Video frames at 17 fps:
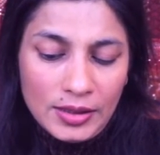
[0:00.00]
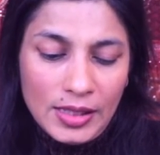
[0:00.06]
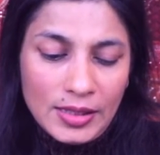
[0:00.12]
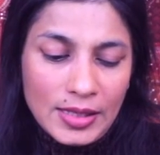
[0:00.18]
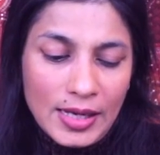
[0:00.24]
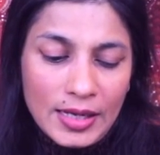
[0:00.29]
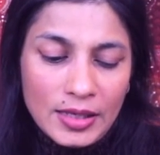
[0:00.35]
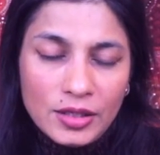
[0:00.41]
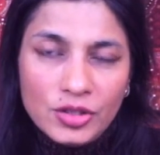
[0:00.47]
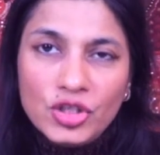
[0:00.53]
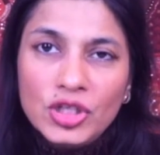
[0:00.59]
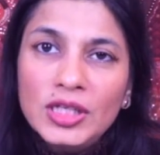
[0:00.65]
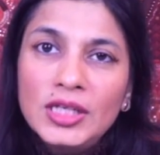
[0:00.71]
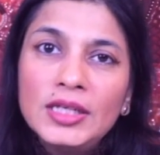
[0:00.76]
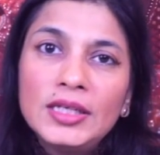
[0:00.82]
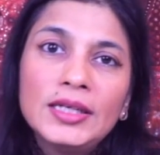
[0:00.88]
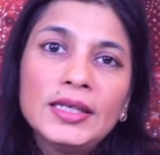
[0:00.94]
that
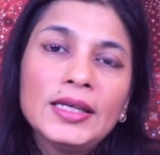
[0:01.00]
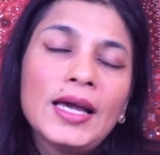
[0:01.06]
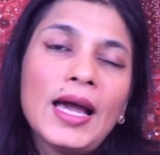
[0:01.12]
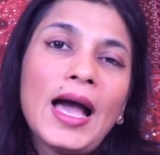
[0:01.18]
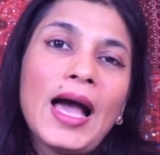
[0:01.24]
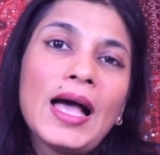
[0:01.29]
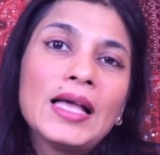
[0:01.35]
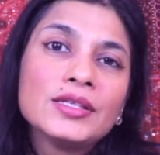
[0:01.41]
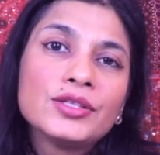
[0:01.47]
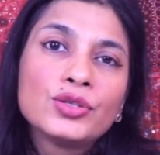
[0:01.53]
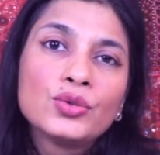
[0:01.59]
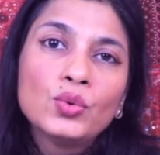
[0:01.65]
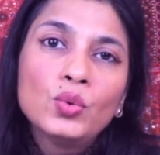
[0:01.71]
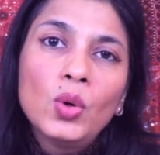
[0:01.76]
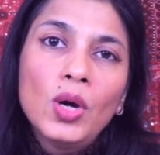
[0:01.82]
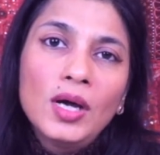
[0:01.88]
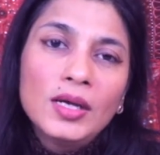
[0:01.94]
energy healing has
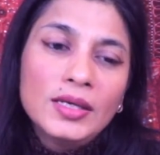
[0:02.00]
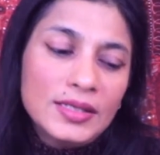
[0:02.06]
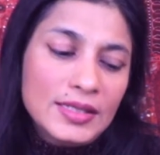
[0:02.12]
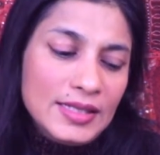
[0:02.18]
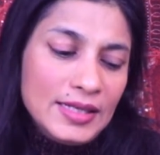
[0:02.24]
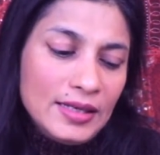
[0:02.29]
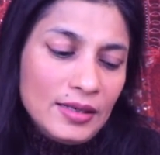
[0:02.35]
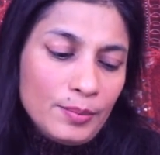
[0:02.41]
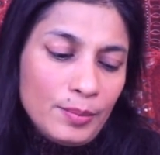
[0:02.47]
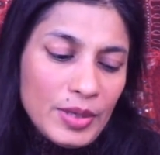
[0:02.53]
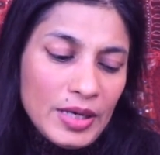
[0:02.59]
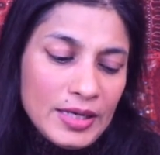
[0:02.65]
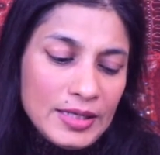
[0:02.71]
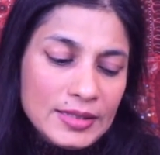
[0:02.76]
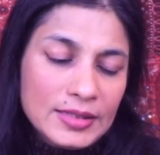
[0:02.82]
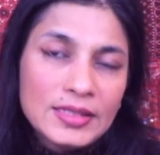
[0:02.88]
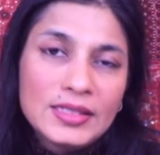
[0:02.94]
to take
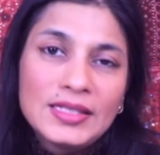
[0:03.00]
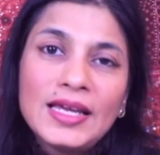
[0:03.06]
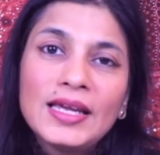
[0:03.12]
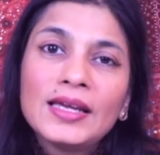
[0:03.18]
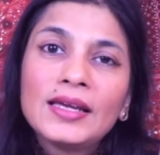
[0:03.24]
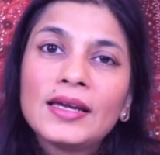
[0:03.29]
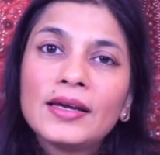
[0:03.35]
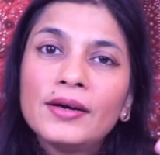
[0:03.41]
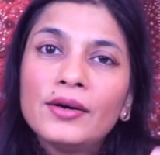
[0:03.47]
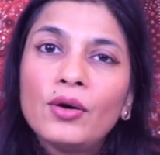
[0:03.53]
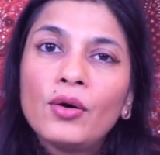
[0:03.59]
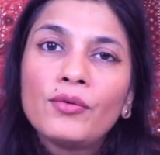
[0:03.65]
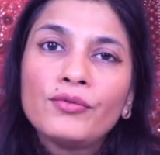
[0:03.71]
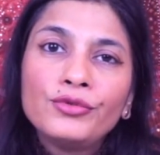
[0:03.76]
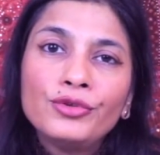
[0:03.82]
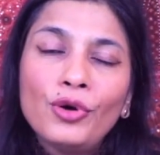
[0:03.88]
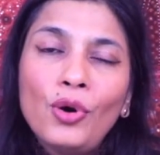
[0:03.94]
place take care
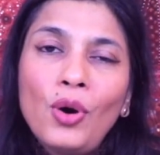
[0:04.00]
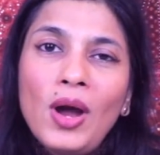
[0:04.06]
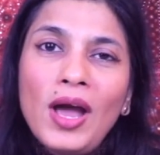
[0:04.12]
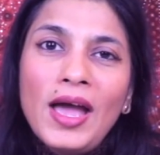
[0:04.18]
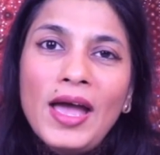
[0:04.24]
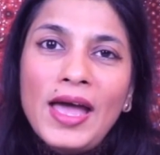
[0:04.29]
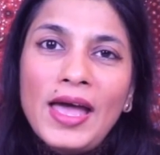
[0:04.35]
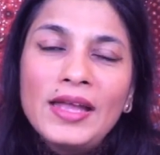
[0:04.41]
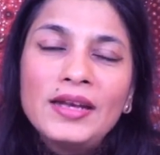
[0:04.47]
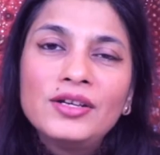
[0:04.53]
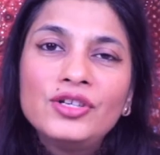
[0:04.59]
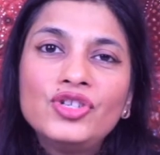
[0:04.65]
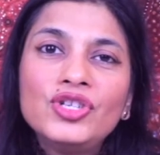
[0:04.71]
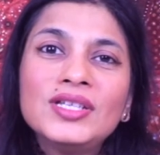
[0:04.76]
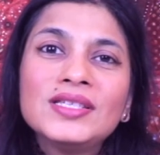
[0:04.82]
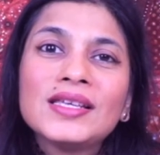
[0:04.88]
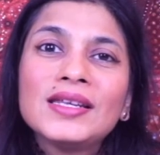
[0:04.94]
of your
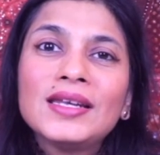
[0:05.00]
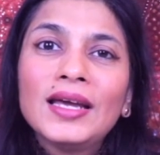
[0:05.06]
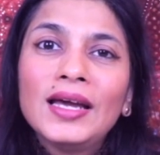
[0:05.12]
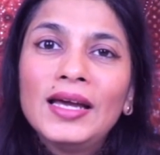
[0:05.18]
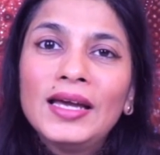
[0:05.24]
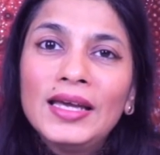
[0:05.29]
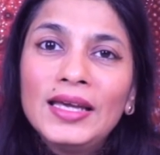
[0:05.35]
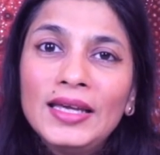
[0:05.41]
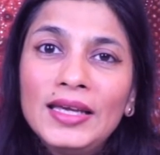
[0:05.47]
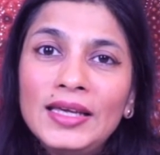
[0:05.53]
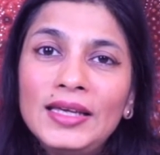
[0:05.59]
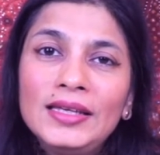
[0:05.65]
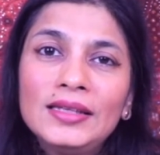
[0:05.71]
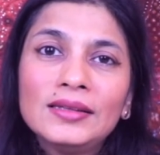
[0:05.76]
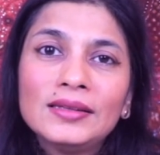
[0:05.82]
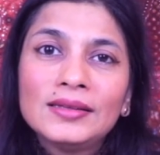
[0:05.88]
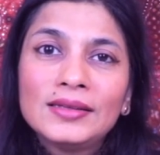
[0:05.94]
energies and
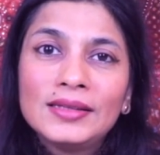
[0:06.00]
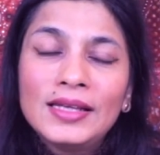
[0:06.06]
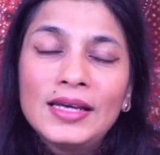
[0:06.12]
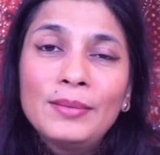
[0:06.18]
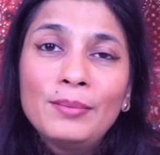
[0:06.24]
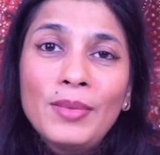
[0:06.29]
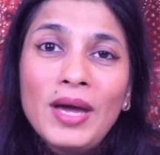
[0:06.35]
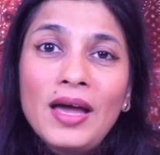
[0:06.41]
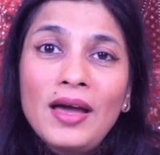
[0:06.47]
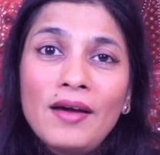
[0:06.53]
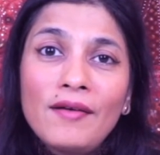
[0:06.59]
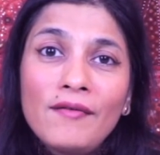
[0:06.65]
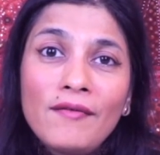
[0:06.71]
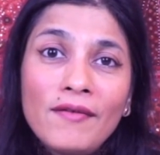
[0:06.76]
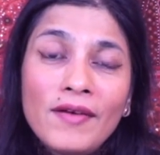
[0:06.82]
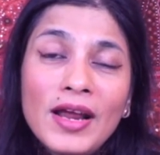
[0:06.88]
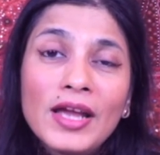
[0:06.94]
heal them
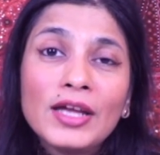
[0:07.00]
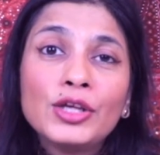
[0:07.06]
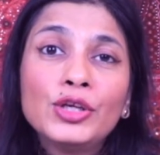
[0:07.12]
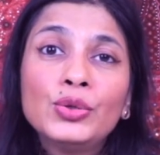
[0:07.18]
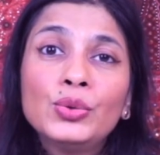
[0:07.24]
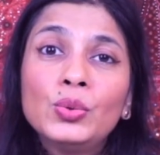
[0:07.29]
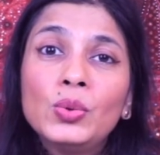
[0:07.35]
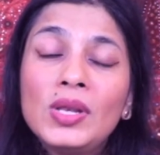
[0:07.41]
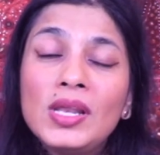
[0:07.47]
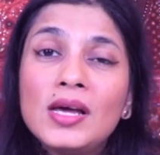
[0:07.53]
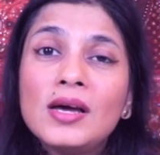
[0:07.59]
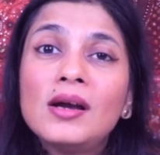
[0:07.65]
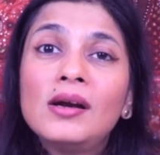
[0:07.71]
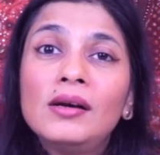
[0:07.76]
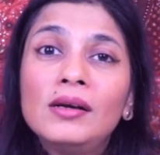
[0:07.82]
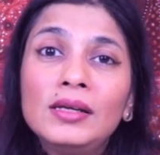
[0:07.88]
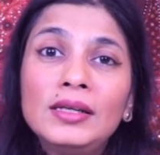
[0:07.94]

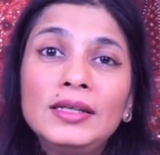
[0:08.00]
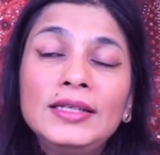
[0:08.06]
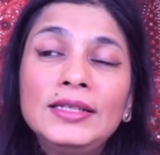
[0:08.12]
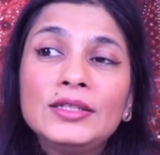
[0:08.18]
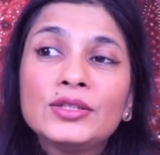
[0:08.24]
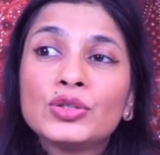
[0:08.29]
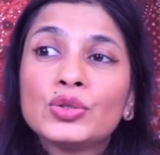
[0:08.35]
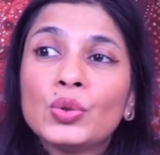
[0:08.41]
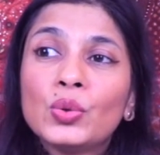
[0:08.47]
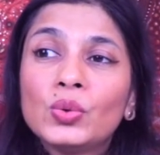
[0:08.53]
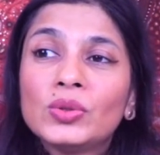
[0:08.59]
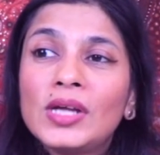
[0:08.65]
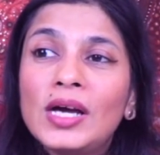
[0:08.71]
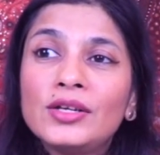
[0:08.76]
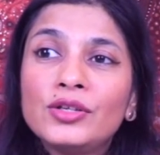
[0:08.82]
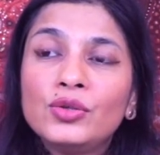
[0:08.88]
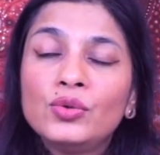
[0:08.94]
regularly so
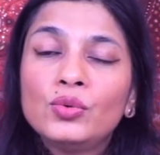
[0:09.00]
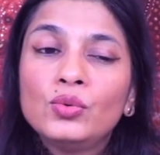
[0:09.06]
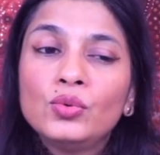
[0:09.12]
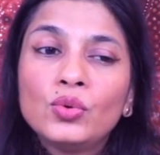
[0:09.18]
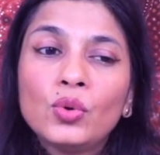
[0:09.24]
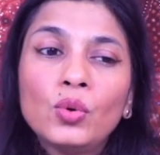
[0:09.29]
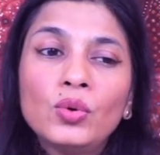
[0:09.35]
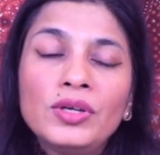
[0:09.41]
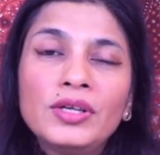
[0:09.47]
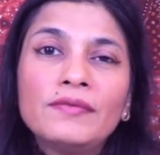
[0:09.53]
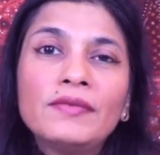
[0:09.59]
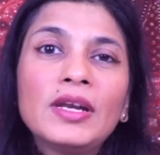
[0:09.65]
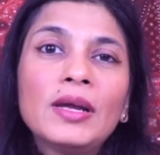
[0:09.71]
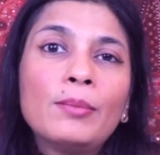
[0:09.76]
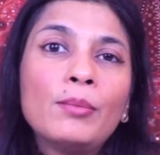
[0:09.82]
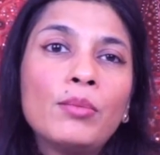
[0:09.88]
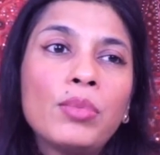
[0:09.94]
that you don't
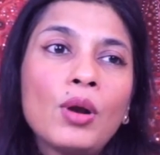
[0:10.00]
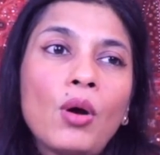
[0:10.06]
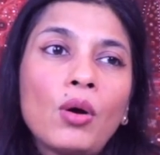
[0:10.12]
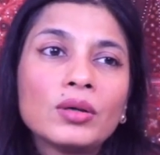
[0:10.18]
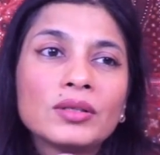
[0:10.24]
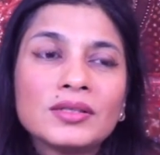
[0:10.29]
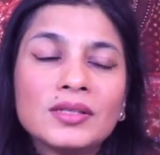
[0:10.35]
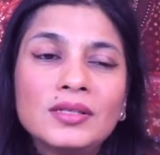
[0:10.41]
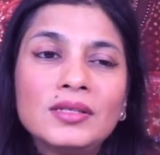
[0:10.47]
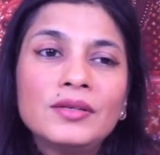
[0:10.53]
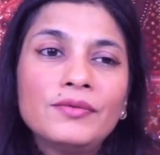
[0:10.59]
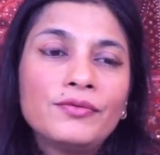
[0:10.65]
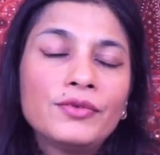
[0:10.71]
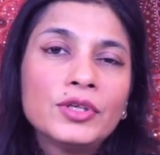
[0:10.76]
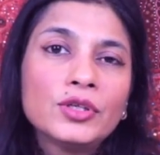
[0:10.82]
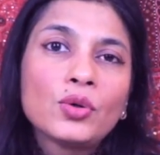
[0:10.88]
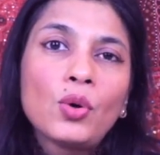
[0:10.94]
develop blocks in
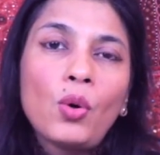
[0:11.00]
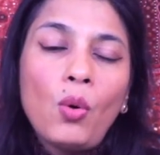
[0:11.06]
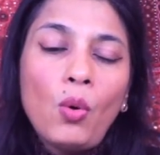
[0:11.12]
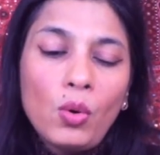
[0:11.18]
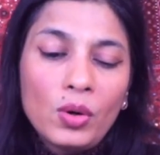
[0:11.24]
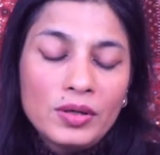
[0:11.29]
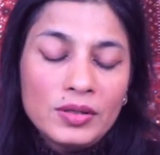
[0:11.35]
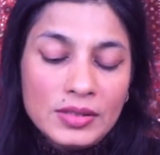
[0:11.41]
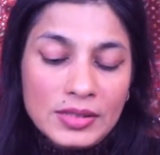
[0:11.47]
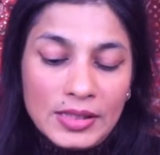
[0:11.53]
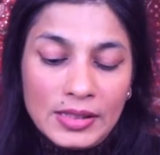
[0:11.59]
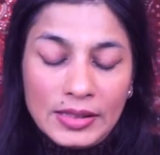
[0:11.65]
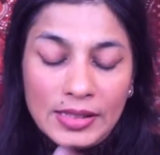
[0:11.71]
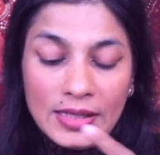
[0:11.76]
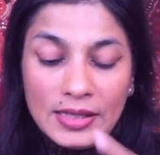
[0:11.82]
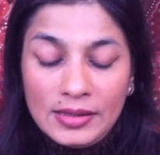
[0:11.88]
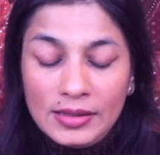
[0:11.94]
different organs
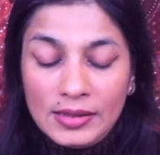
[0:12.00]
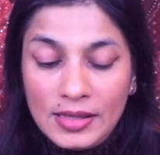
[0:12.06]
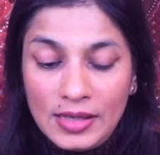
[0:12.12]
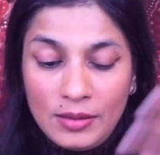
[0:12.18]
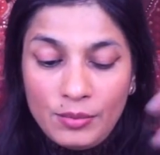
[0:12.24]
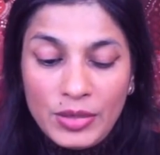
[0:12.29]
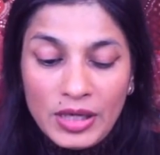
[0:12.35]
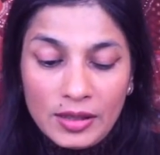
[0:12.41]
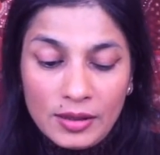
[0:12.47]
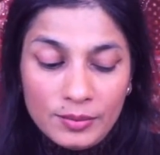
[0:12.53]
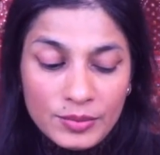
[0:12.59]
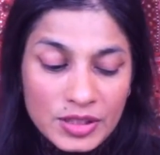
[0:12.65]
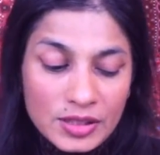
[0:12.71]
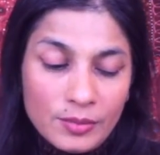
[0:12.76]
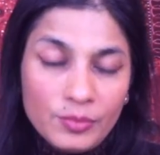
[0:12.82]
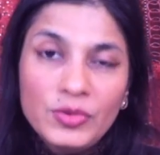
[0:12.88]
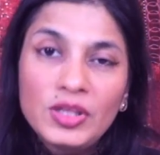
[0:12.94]
and then they become
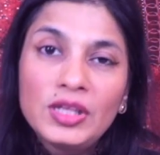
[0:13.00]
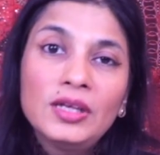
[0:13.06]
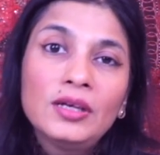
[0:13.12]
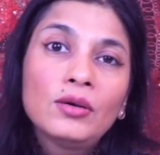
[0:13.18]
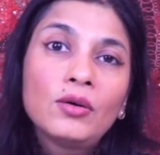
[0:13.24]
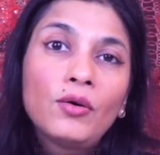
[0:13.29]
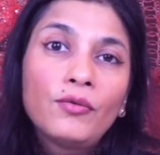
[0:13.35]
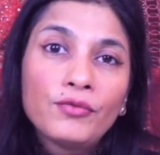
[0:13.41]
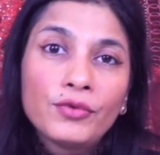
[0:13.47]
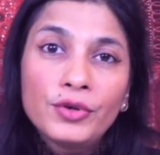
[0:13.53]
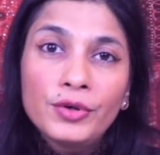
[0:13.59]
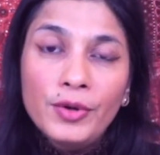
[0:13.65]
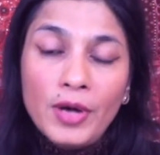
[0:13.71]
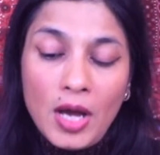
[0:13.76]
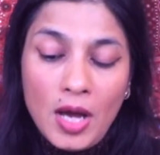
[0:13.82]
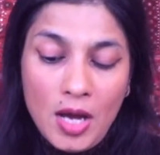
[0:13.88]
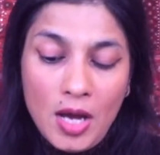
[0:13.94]
something of a